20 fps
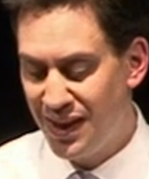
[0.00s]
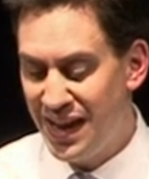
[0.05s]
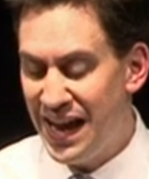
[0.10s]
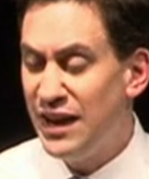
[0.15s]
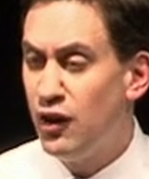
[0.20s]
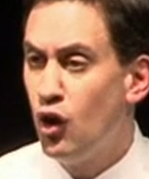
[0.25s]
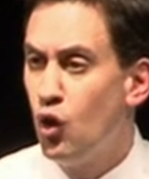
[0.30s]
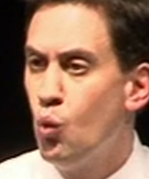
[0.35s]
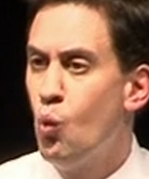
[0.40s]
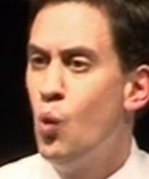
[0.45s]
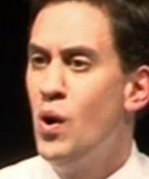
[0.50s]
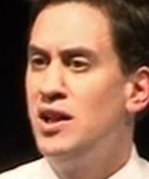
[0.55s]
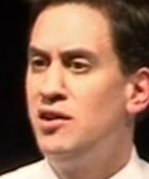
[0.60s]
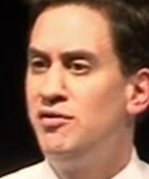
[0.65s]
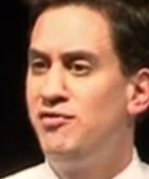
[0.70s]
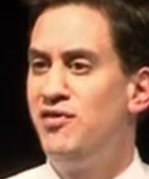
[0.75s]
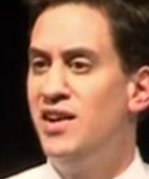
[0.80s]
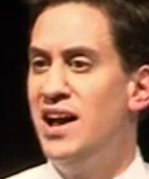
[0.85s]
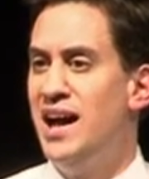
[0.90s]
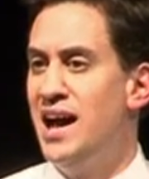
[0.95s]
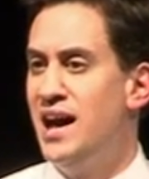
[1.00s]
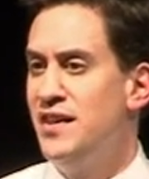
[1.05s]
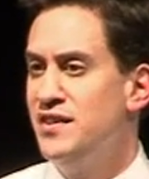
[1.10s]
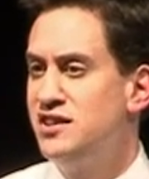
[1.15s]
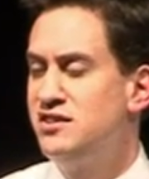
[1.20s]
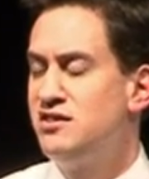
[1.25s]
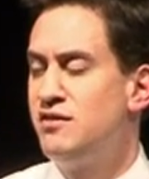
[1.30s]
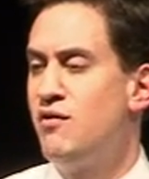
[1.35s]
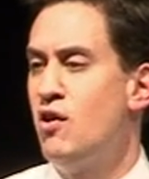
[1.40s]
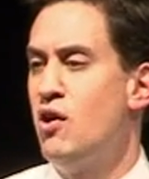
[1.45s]
And on welfare, and this
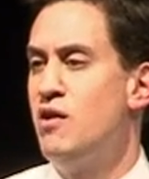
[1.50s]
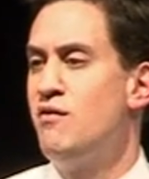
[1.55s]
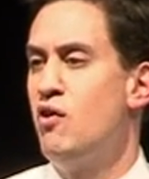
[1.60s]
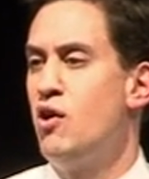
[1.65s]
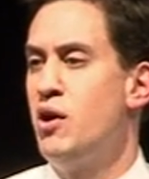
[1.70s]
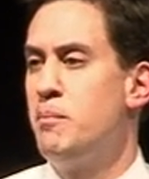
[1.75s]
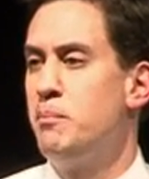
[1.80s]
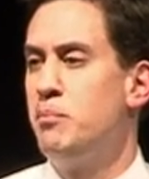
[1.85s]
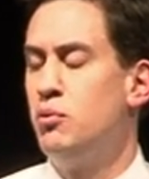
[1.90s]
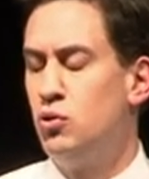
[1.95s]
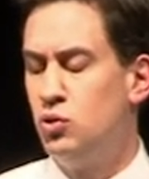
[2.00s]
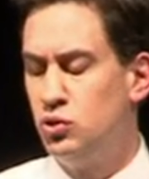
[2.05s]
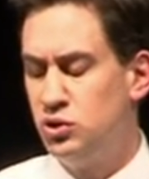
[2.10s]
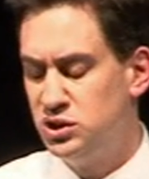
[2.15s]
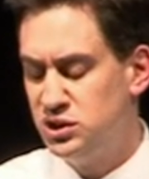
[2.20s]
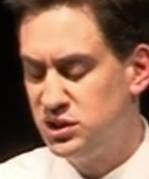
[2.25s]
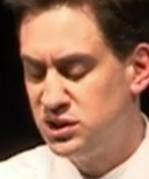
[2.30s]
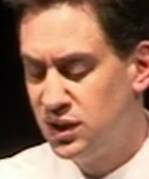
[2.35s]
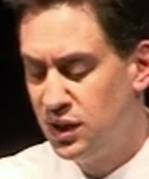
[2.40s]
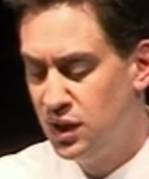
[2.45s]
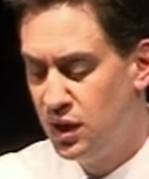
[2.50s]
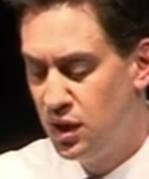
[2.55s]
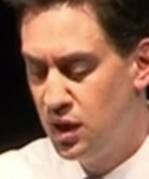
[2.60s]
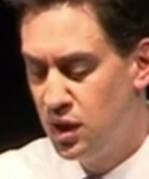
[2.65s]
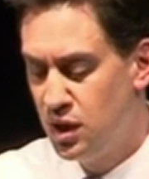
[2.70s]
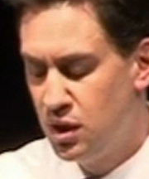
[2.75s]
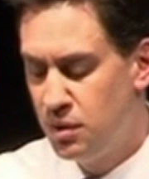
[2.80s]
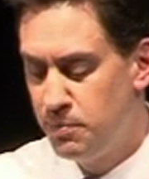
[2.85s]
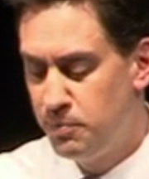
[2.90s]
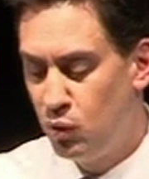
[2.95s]
is a very, very important
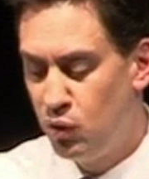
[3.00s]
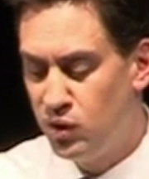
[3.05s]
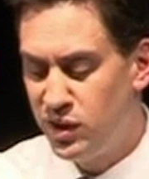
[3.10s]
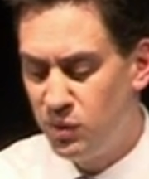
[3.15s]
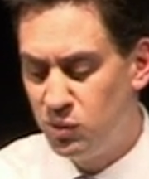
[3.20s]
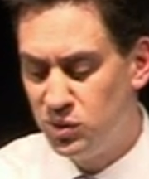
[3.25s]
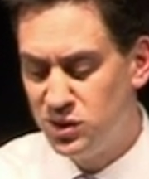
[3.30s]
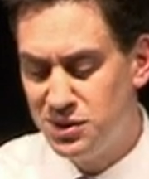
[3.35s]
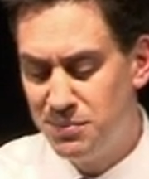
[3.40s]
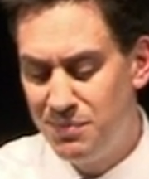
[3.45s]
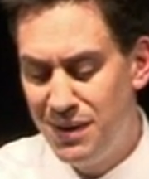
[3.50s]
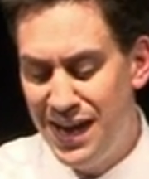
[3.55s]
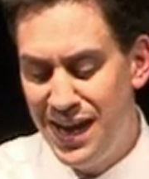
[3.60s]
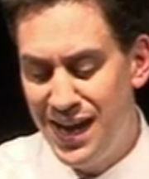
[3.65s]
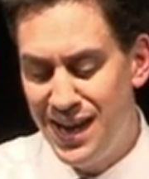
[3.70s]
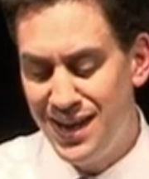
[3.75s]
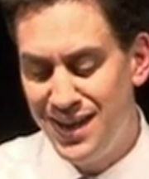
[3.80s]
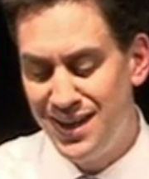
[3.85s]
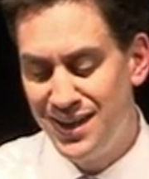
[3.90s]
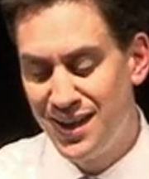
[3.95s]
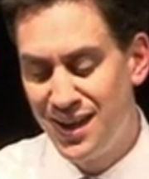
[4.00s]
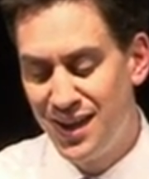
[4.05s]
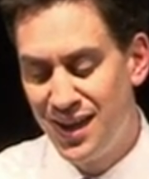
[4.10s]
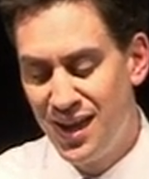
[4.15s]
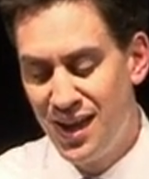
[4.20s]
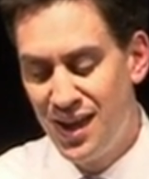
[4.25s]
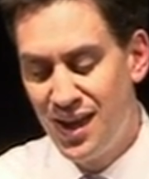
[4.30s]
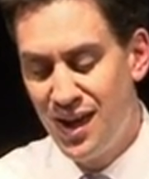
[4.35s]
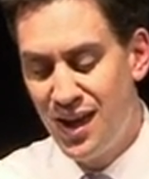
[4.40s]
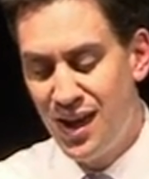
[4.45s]
point I want to make,
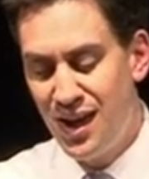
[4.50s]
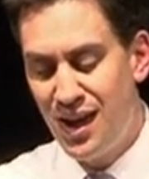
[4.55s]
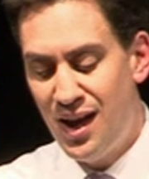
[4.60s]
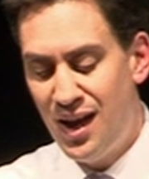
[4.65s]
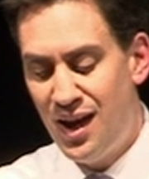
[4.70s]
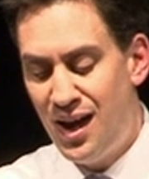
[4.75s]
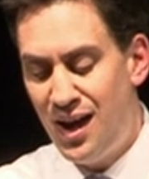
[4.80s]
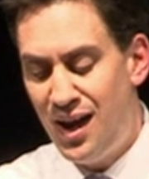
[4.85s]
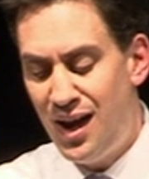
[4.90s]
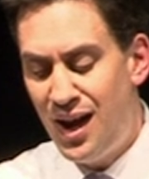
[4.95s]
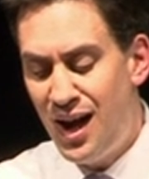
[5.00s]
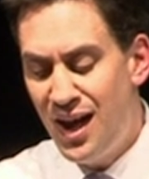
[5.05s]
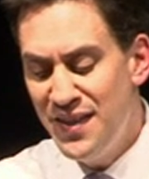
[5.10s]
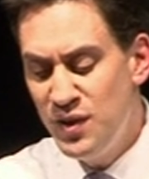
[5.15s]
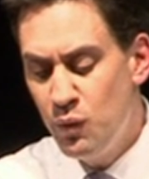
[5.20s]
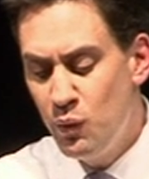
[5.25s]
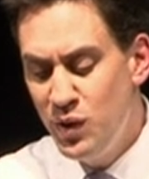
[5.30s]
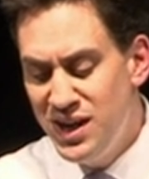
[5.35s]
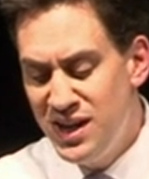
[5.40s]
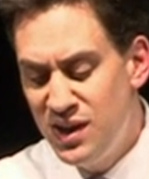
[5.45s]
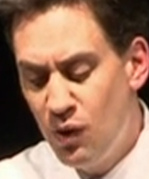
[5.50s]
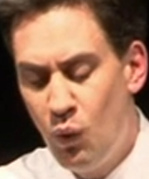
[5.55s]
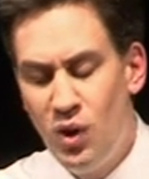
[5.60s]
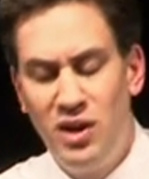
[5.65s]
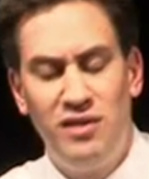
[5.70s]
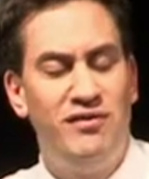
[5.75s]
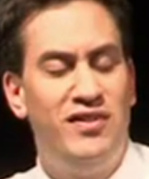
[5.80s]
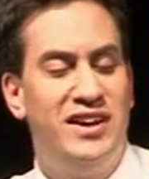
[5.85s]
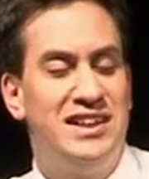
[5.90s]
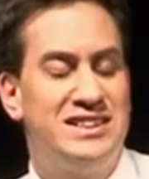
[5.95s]
I think we need a
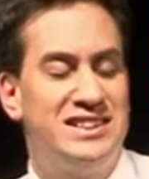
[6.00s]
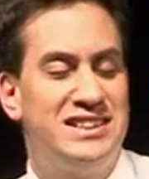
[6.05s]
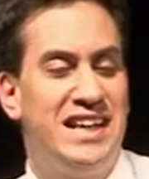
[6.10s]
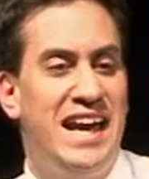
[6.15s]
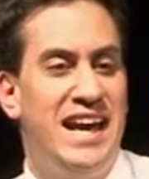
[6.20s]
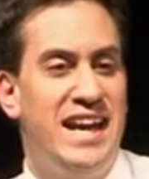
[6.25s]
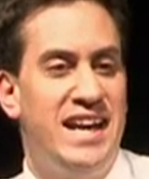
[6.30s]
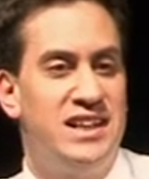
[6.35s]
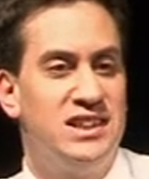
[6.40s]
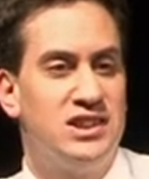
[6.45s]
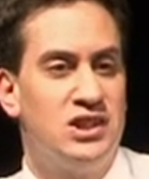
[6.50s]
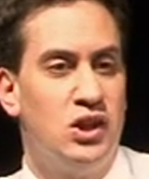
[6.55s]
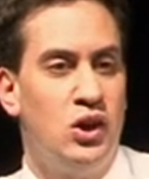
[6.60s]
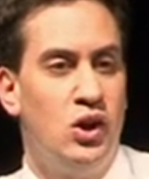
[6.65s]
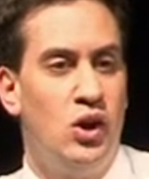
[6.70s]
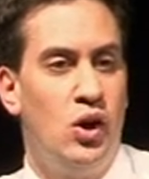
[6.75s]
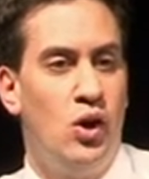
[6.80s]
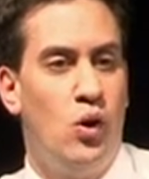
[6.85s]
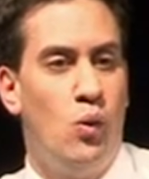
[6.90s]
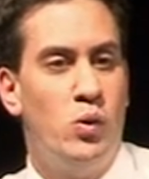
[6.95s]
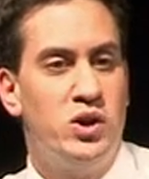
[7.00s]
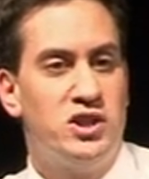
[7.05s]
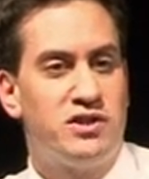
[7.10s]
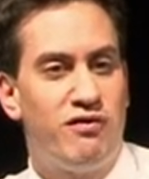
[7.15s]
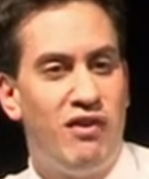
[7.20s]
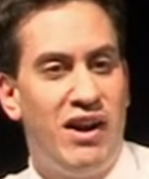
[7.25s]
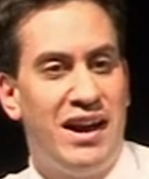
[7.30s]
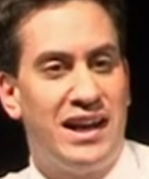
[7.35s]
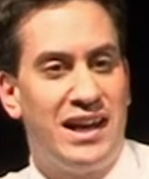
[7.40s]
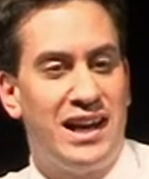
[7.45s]
welfare state which
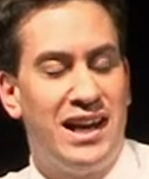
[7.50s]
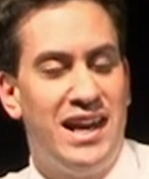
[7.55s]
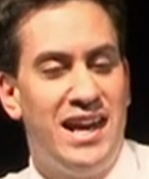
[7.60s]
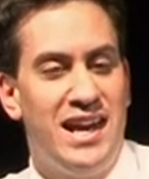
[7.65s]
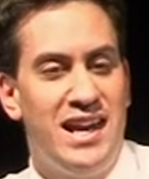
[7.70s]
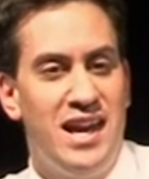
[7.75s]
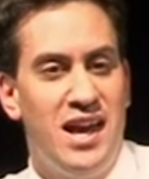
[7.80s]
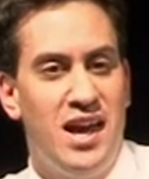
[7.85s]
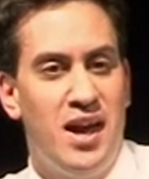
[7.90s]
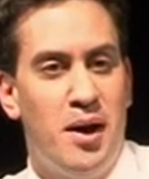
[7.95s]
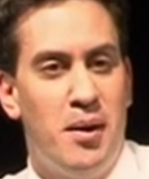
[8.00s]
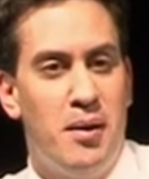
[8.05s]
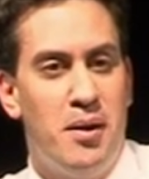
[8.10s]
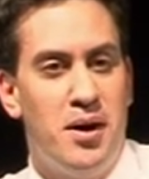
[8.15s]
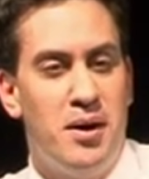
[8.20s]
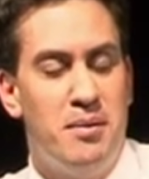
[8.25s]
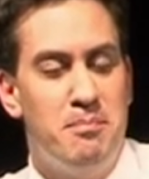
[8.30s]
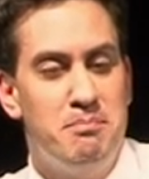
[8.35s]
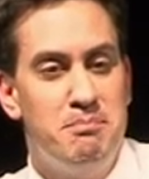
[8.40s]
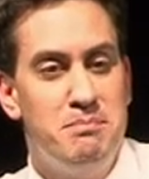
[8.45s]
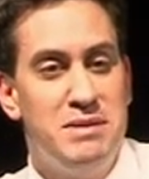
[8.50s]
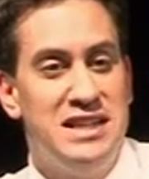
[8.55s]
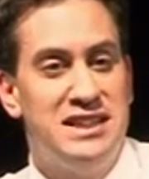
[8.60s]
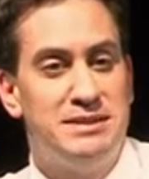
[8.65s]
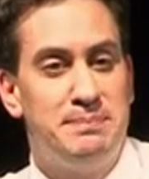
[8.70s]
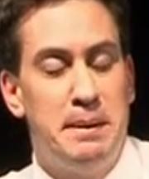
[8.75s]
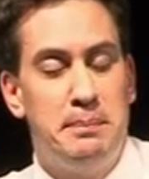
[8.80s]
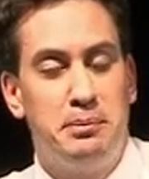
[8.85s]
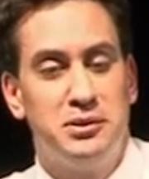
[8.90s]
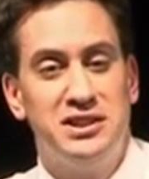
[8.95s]
frankly meets
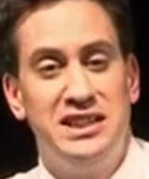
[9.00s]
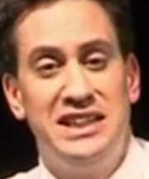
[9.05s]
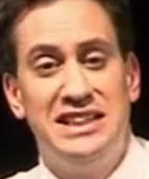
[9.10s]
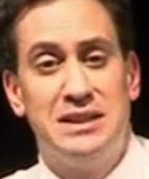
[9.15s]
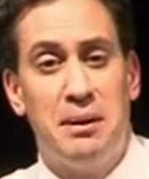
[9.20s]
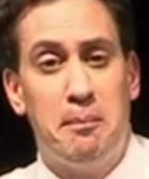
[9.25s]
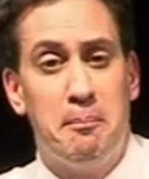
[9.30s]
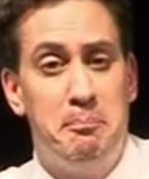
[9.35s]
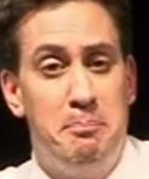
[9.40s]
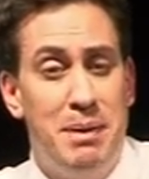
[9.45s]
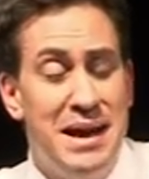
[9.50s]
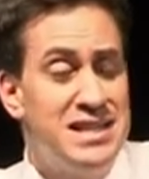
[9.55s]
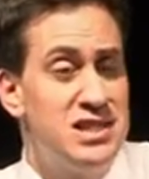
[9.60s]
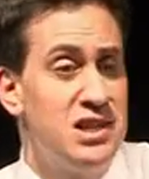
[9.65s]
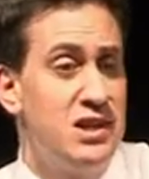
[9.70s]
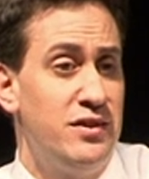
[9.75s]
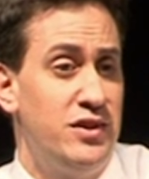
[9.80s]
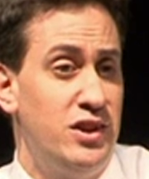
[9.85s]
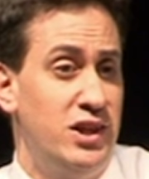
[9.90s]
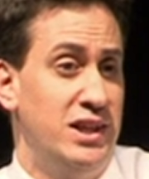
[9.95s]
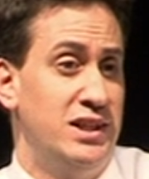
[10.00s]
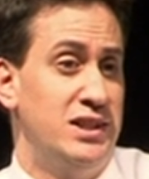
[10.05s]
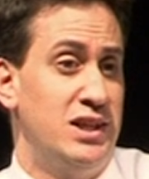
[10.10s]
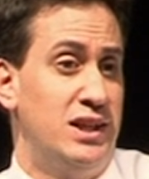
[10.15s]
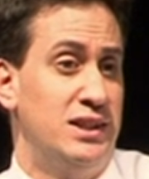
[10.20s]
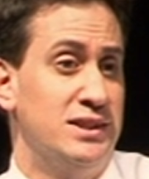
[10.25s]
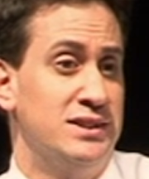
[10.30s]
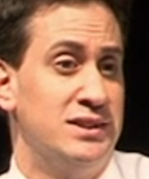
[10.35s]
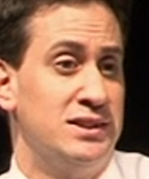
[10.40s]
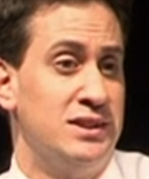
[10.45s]
people's needs better than it
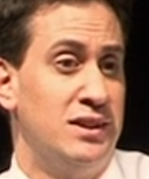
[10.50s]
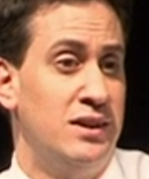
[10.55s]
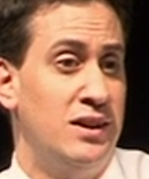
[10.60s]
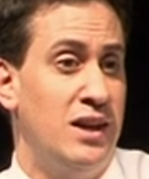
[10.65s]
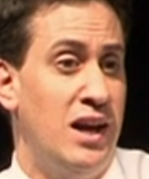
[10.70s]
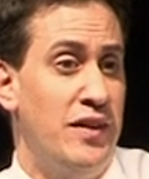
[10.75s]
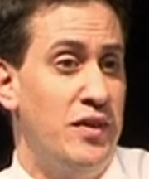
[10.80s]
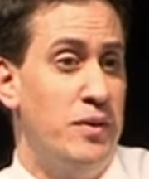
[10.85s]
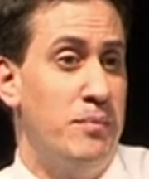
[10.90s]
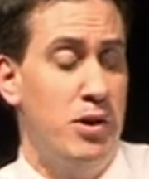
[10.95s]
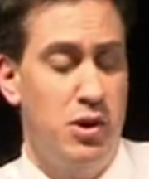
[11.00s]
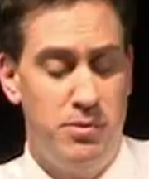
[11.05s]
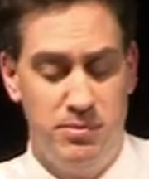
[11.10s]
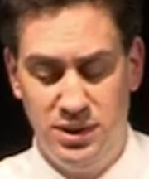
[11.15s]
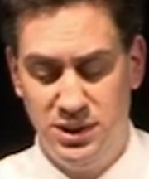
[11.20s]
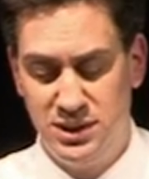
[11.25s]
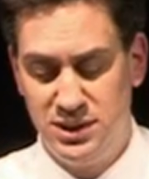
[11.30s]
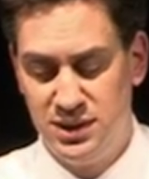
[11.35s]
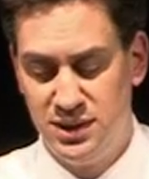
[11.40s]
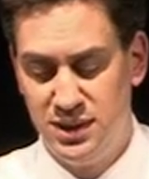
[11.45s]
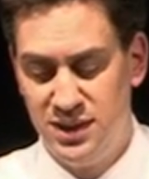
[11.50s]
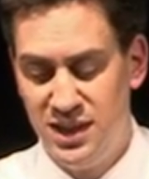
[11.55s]
does at the moment.